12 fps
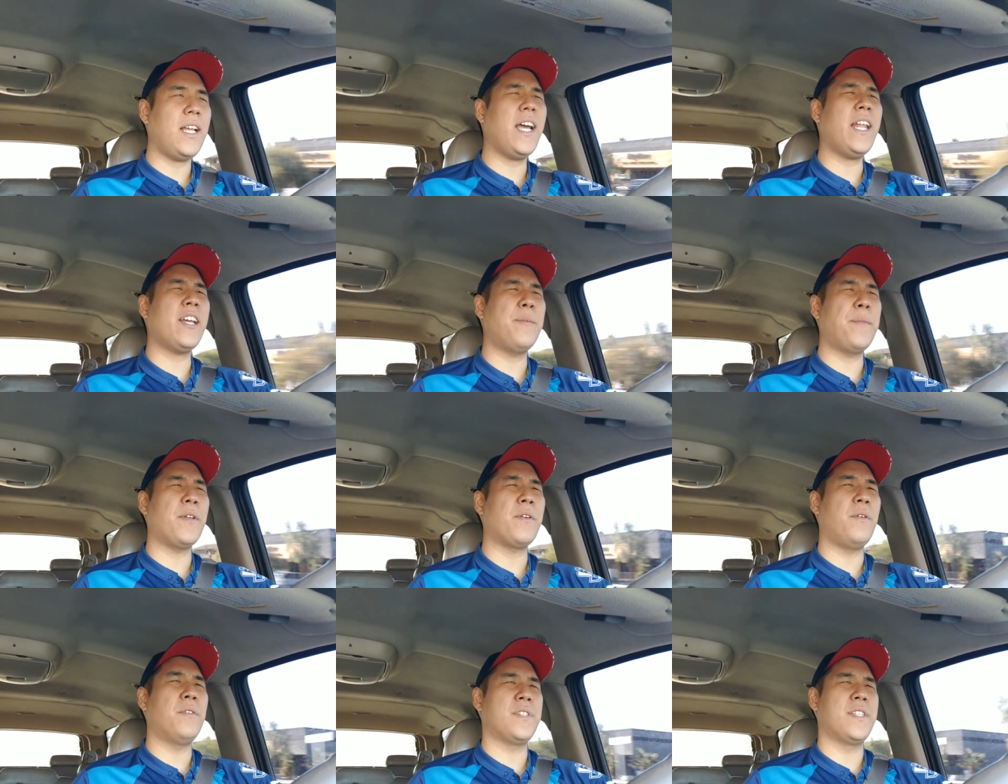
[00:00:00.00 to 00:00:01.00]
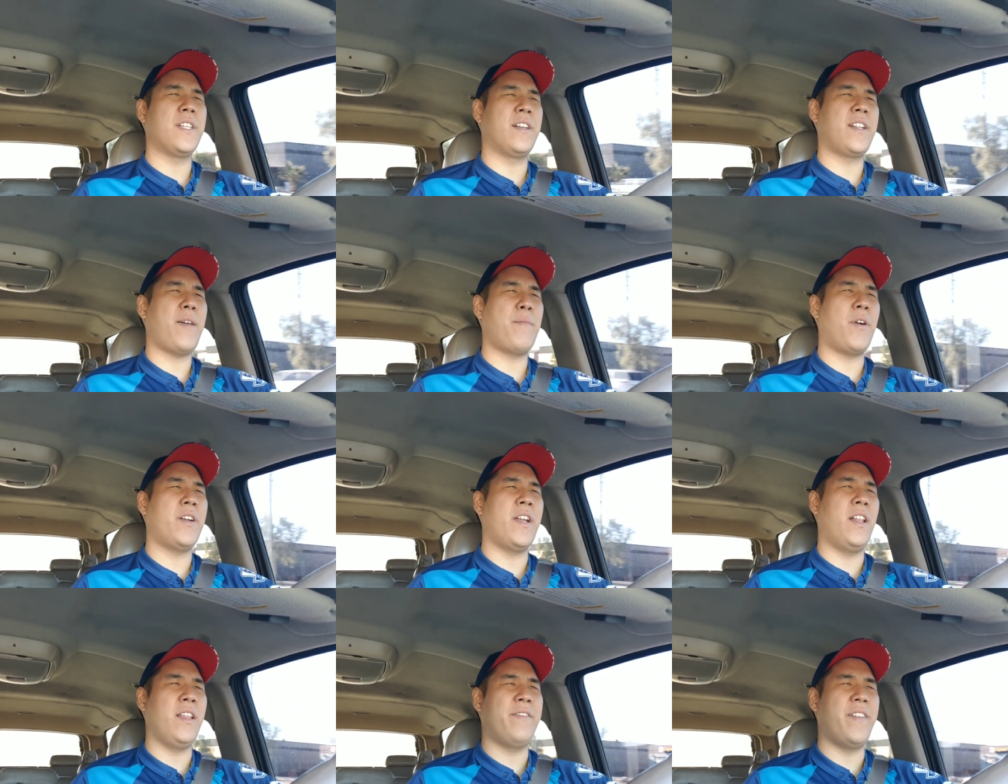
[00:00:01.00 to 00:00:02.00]
Got a couple of goals in there. That
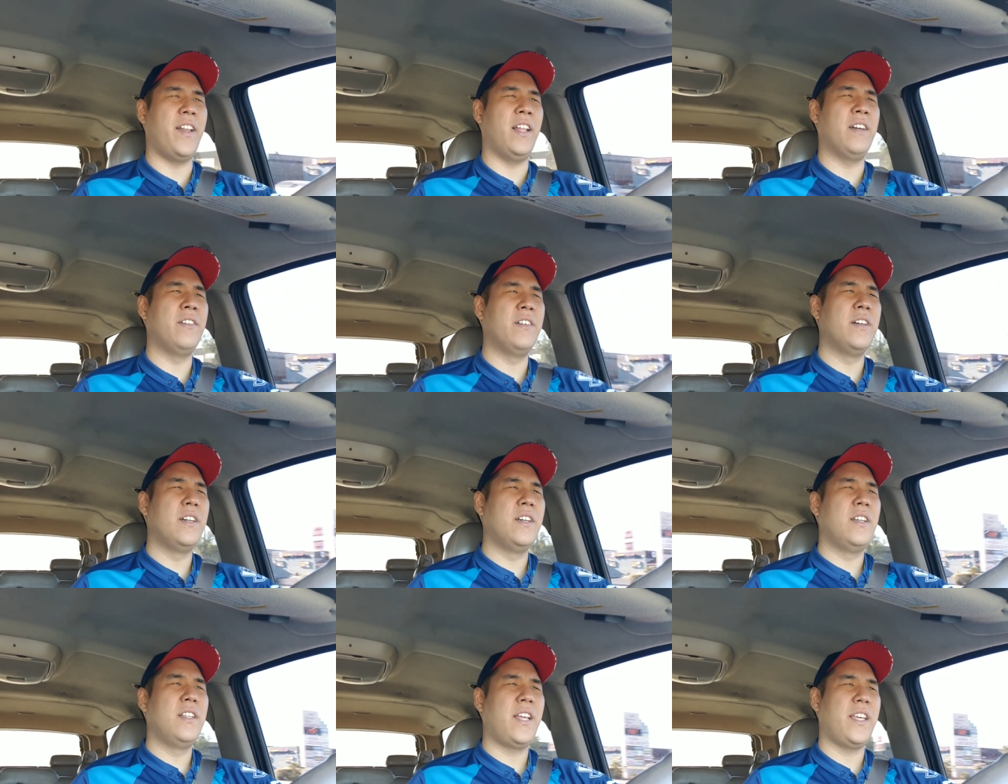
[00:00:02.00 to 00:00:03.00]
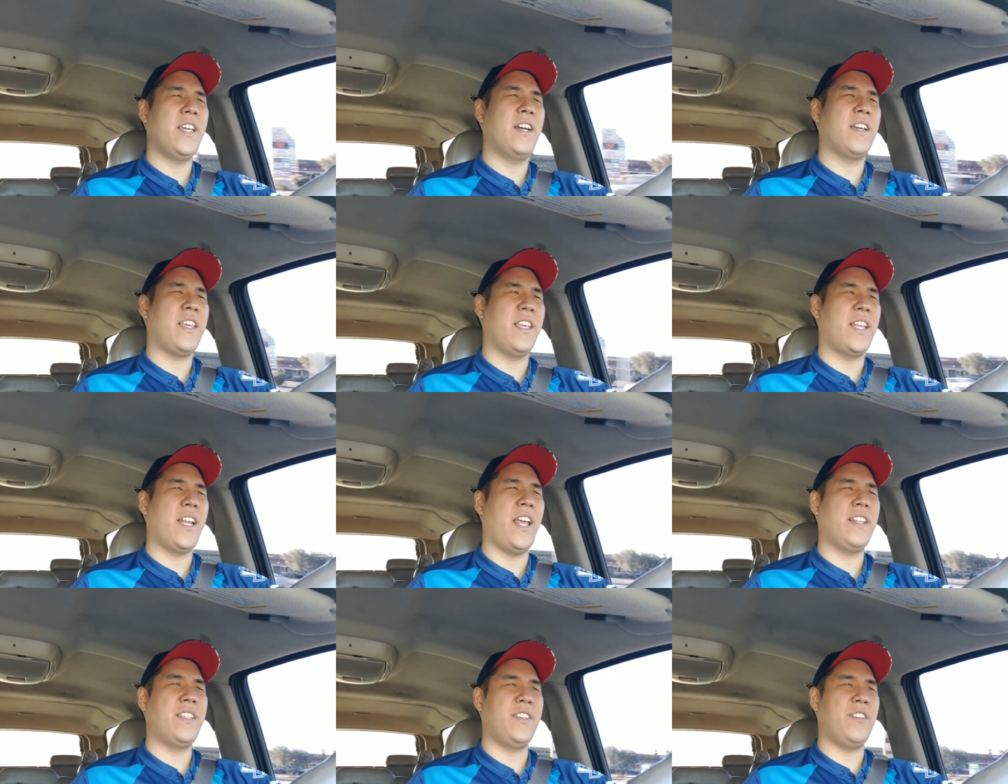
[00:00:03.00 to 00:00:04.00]
Martinelli fella, that young kid, that
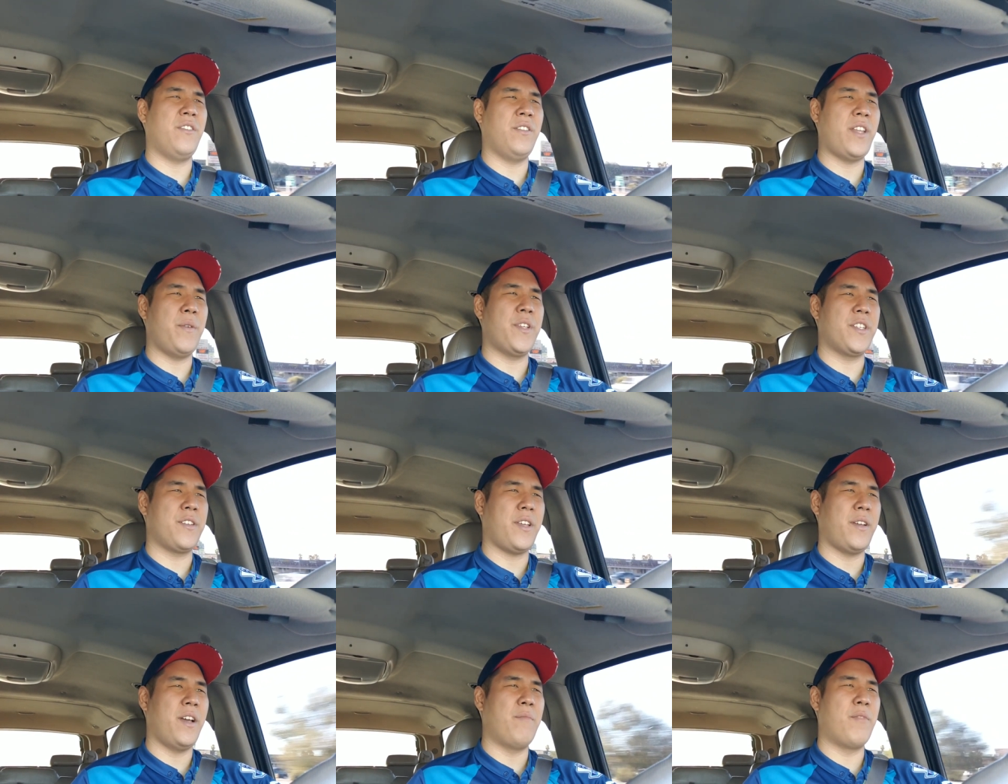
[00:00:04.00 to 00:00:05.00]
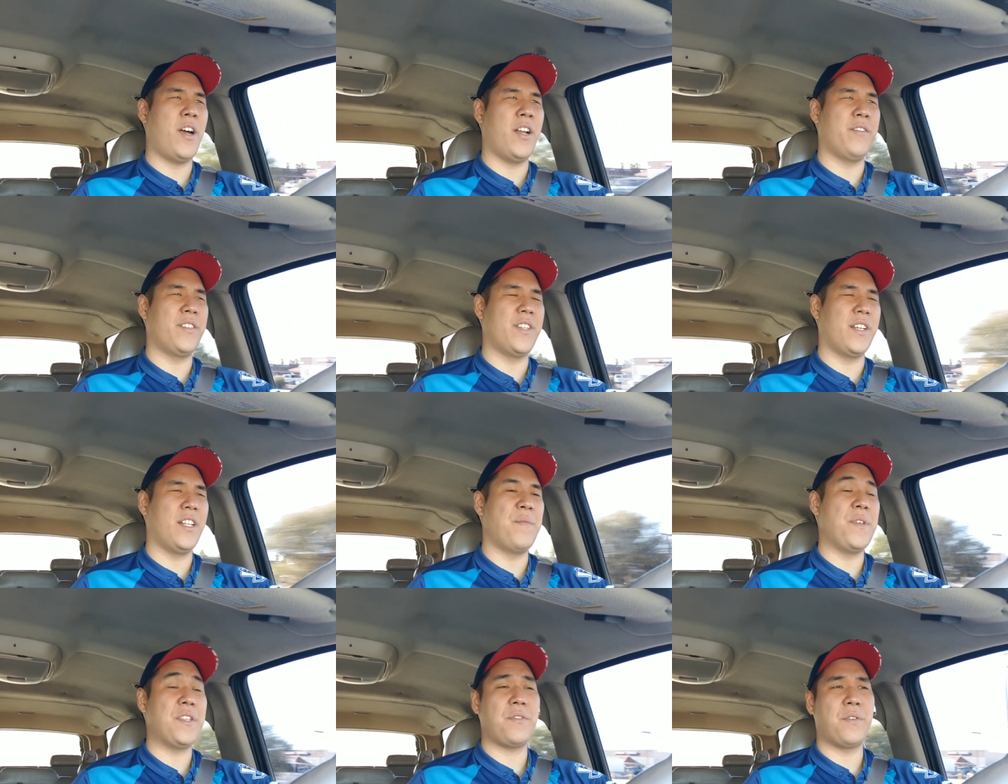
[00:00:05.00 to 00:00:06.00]
18-year-old that we just brought into the
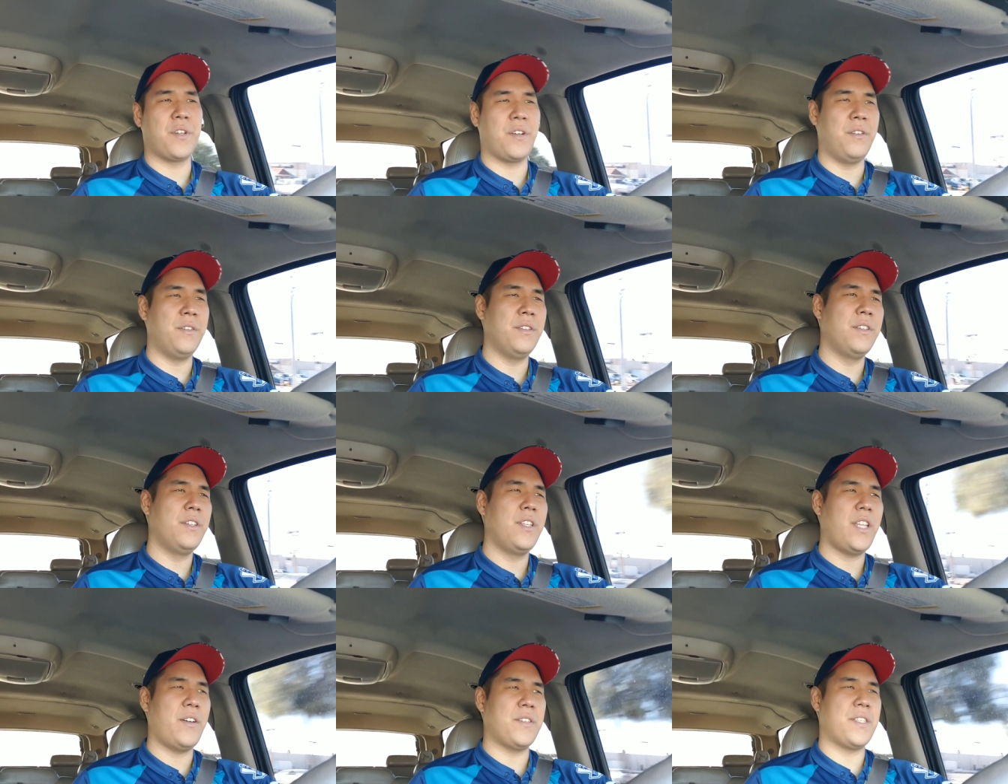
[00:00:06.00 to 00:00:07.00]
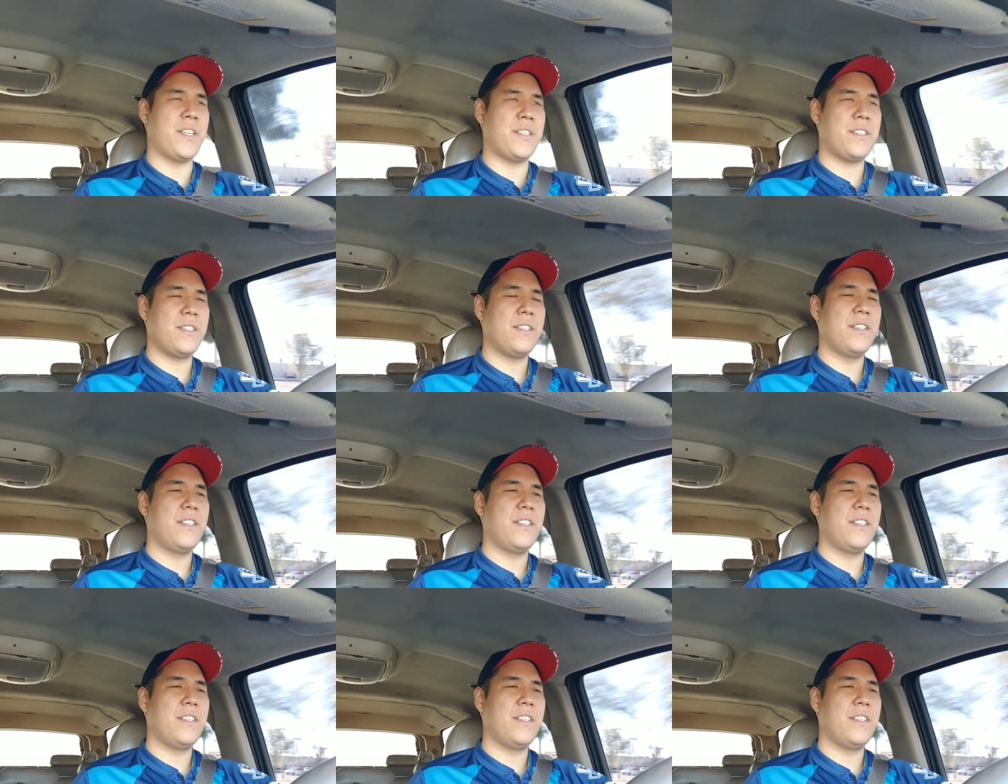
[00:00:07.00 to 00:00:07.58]
club, he scored a goal. That was nice.